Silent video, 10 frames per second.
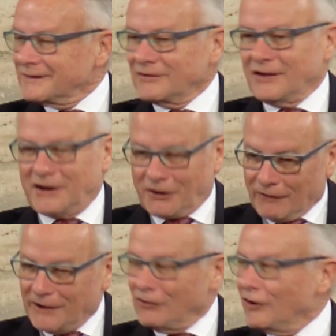They had a
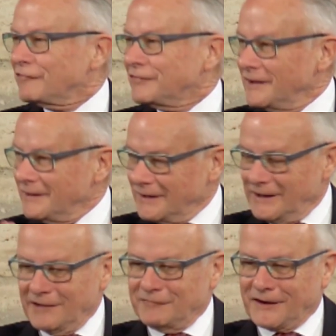great life there,
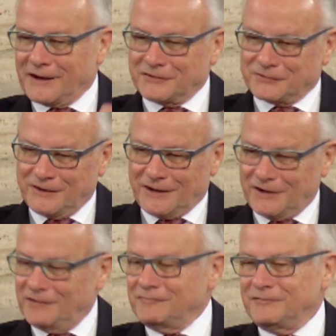they loved the country, they
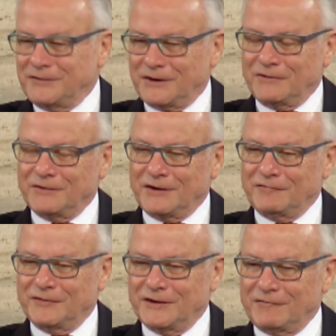loved
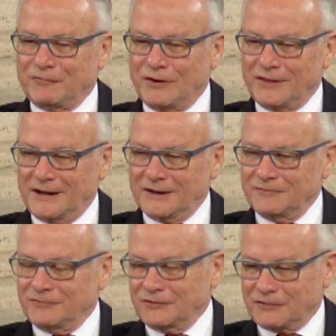where they
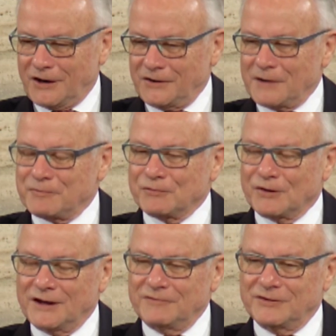lived and grown up and
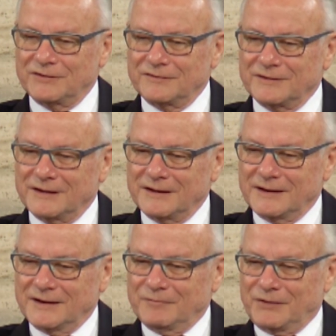what have you,
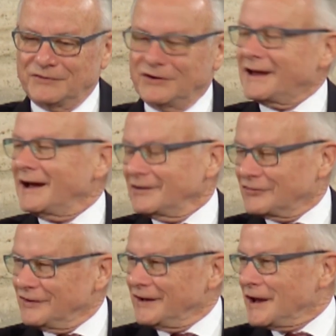but you can't
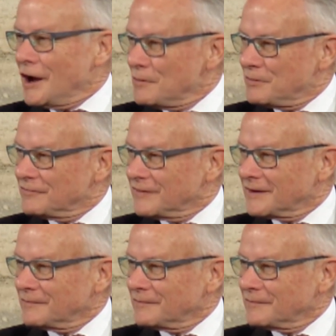see any hope of that.